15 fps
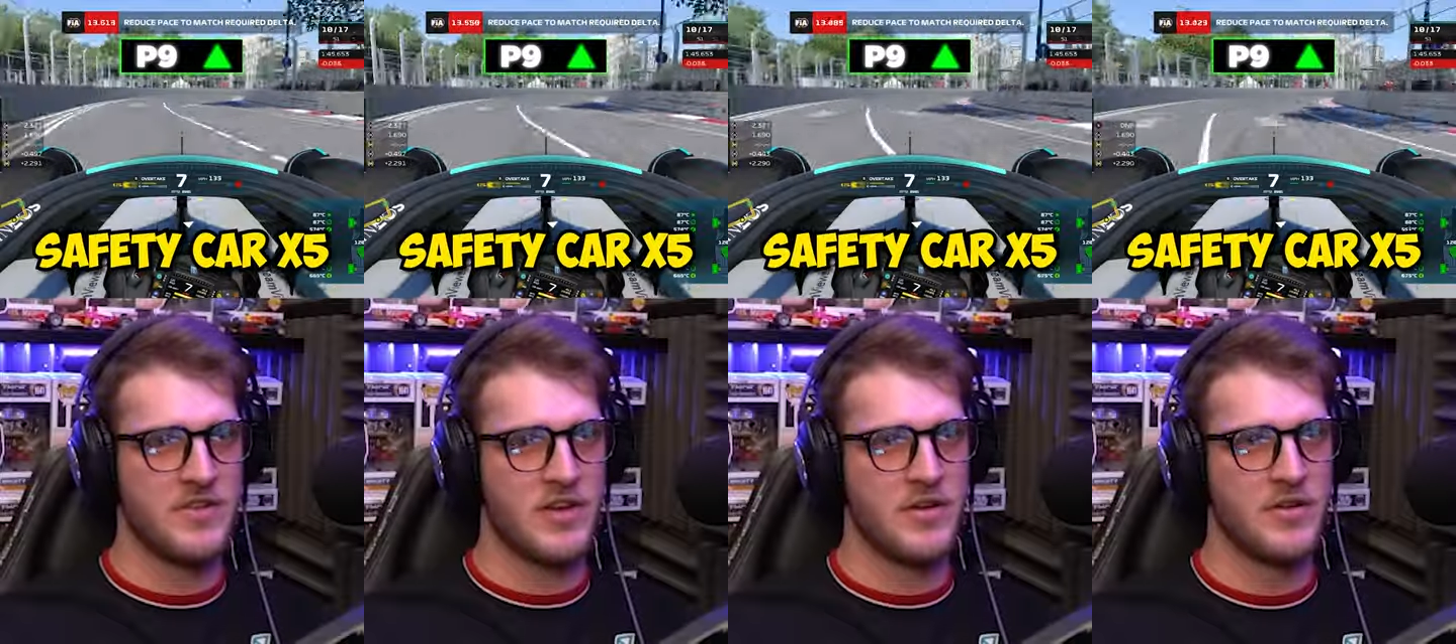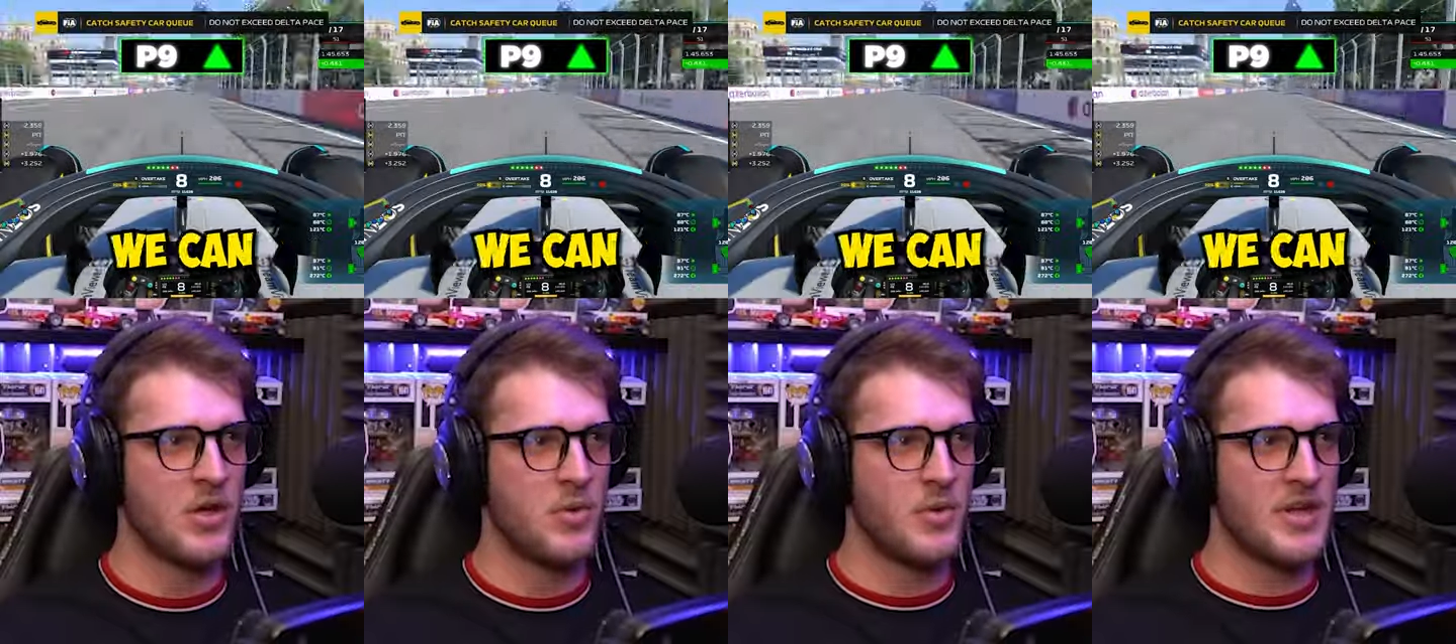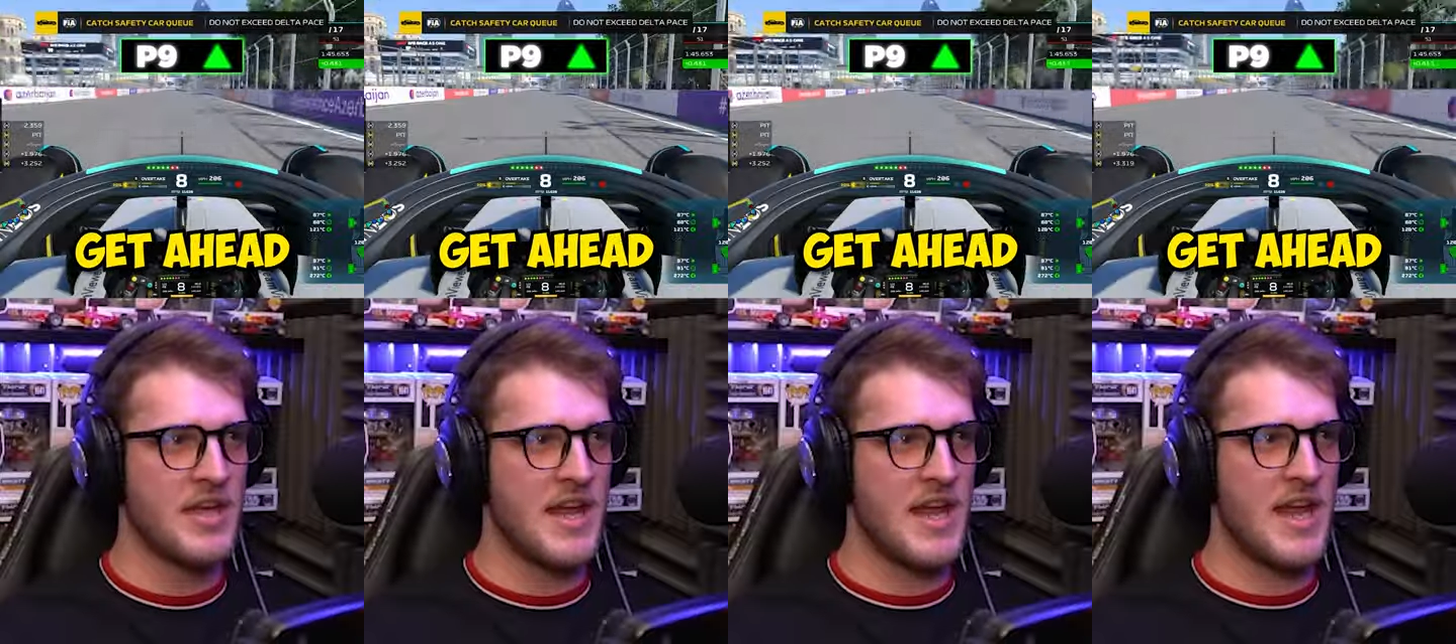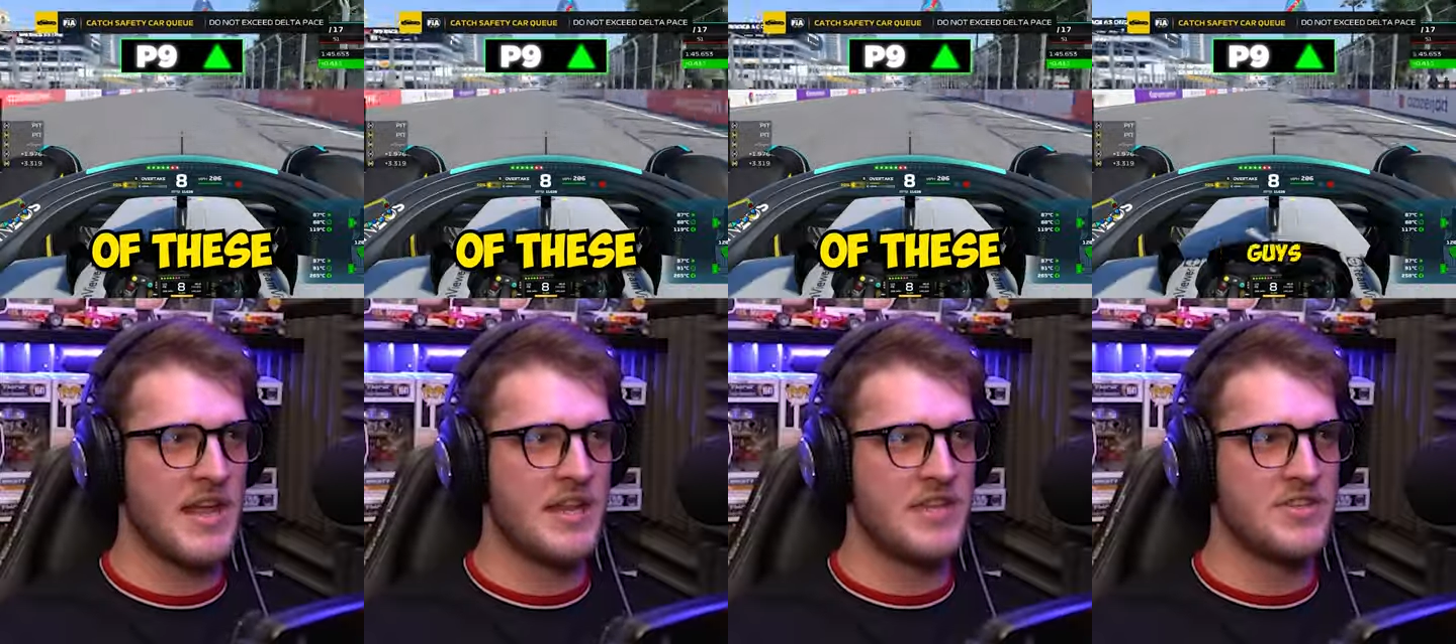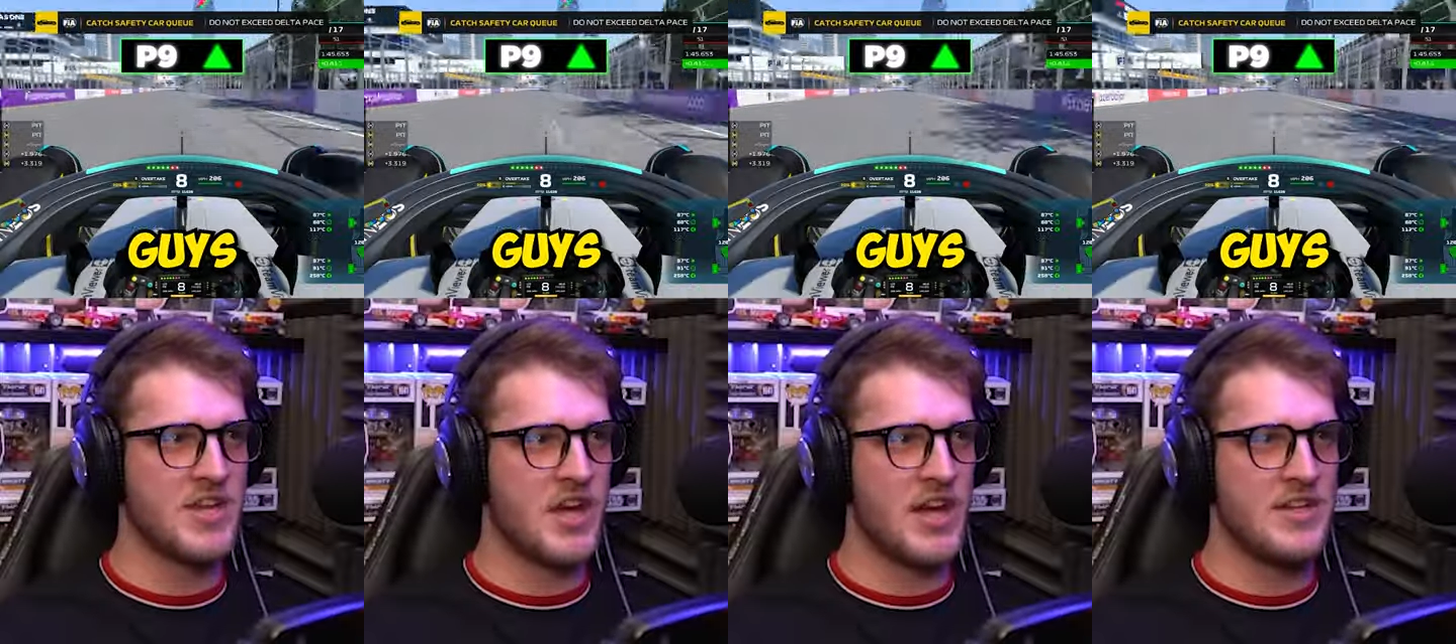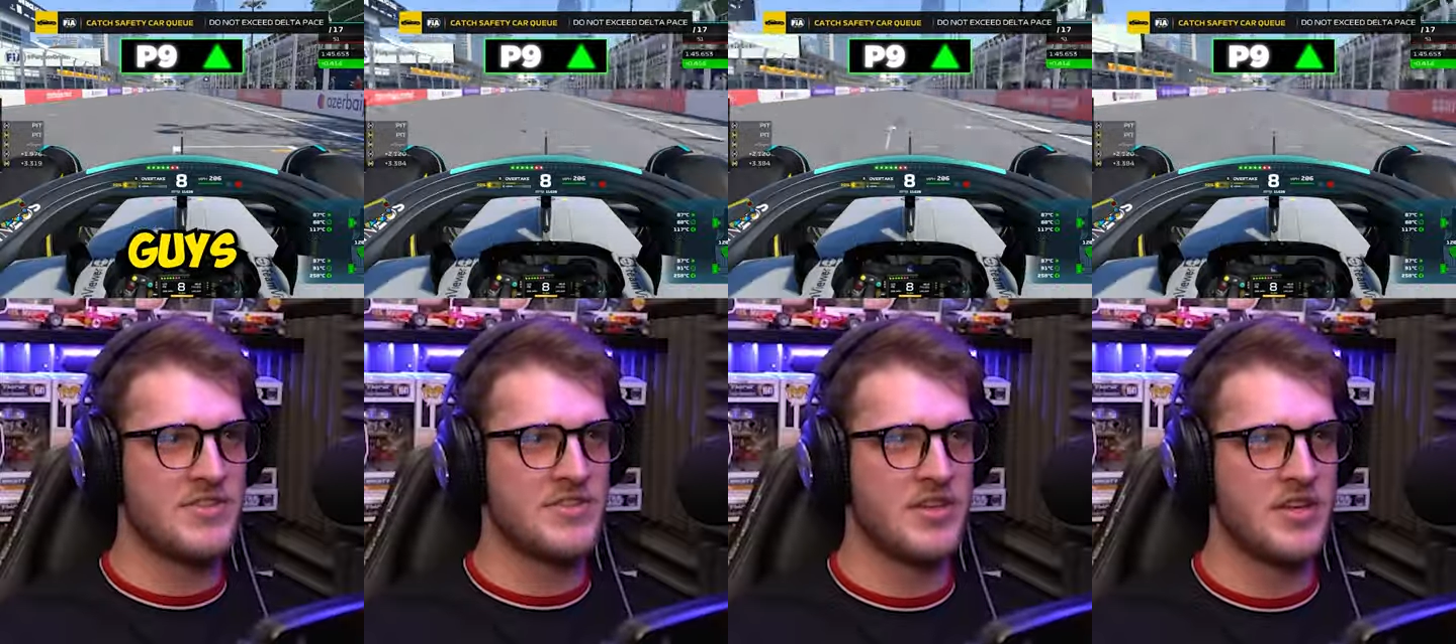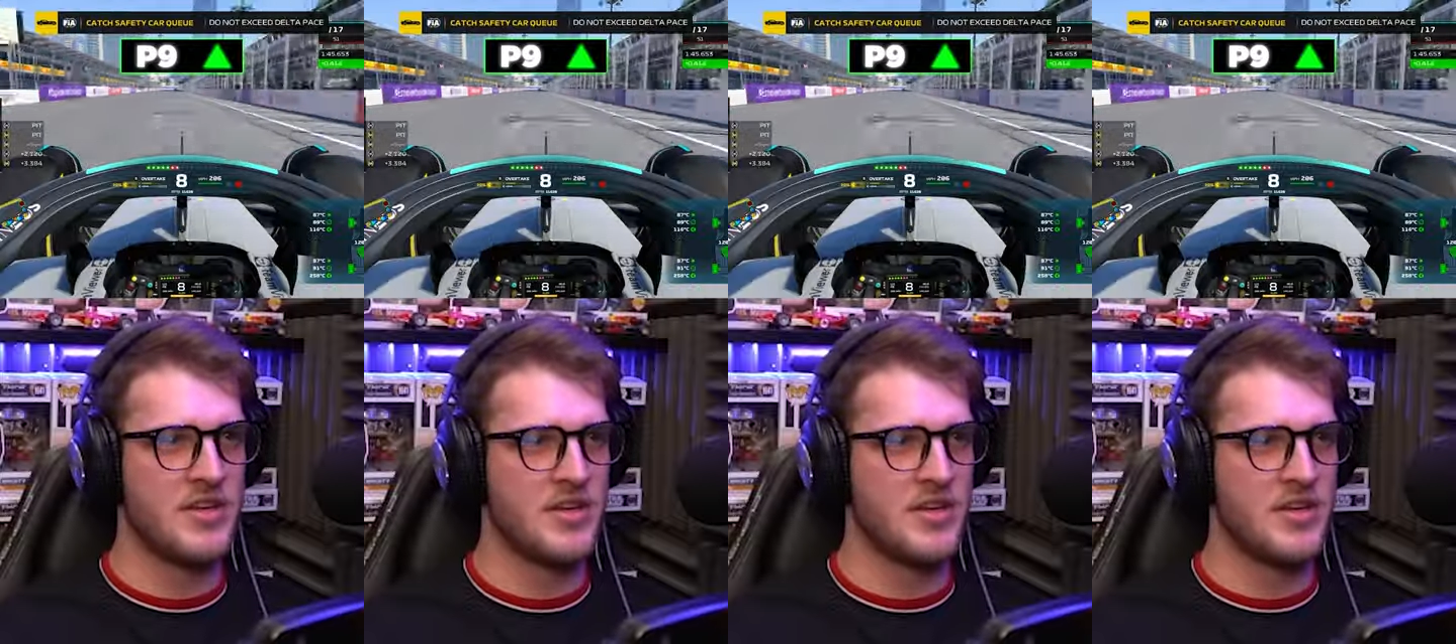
car. We can get ahead of these guys.